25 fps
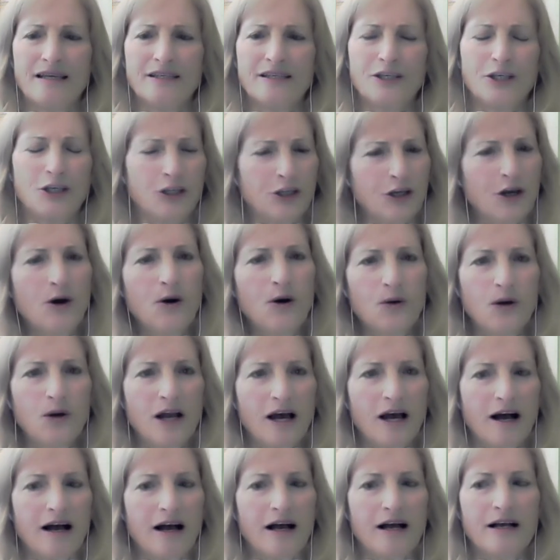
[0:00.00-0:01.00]

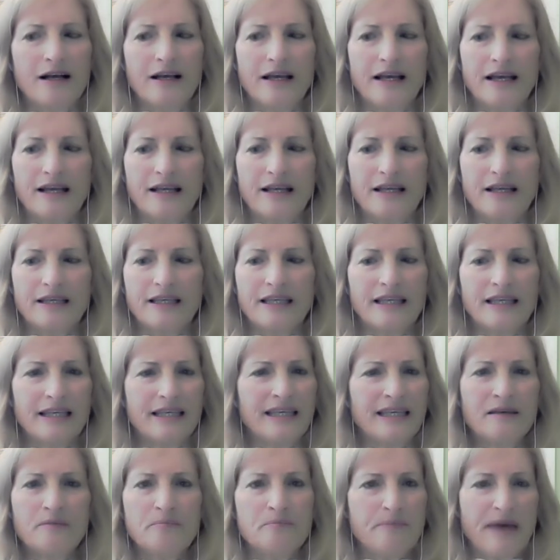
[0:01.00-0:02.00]
yoga
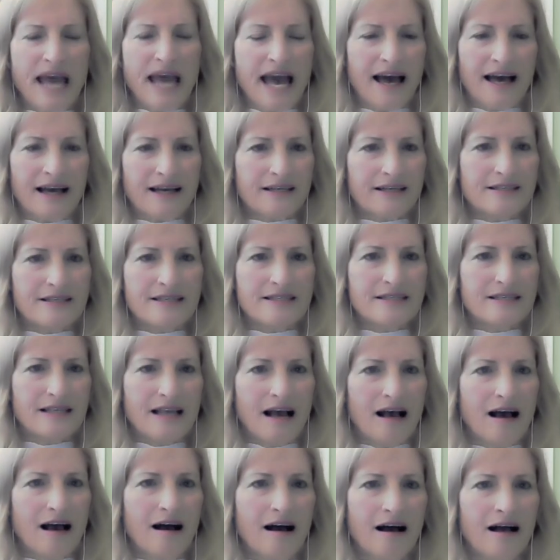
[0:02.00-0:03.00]
impacts
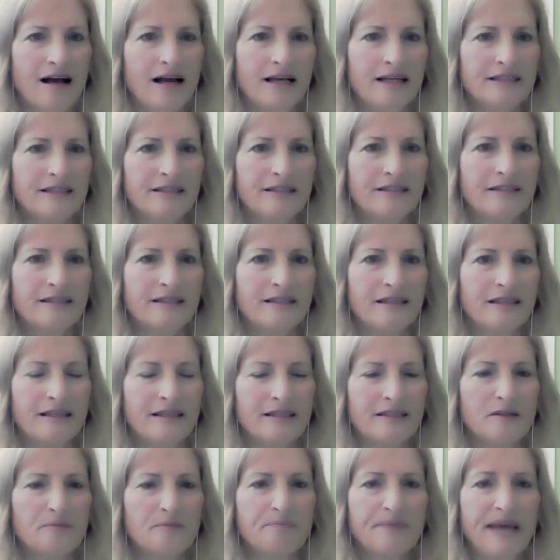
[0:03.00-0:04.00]
on
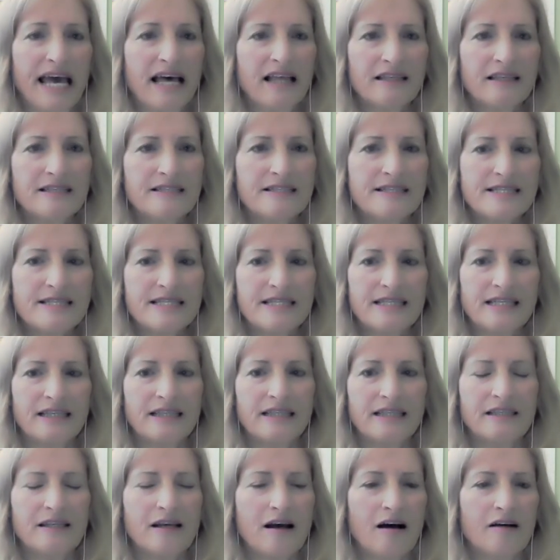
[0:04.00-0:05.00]
the
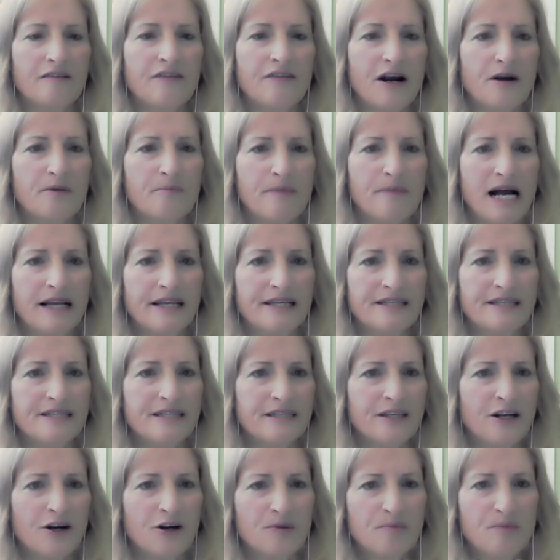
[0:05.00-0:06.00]
balancing of our mind
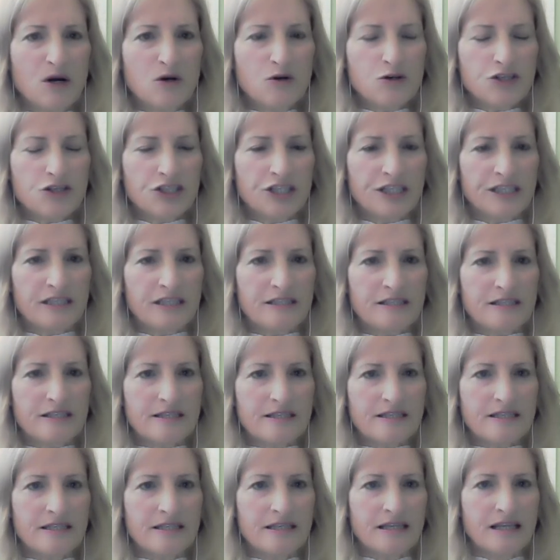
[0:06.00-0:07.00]
and our
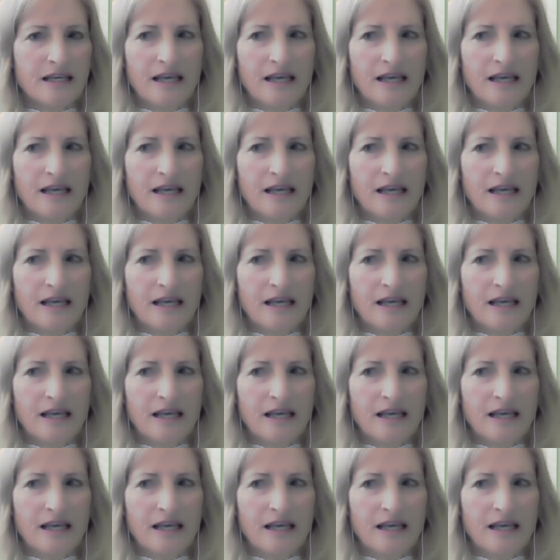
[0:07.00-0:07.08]
emotions.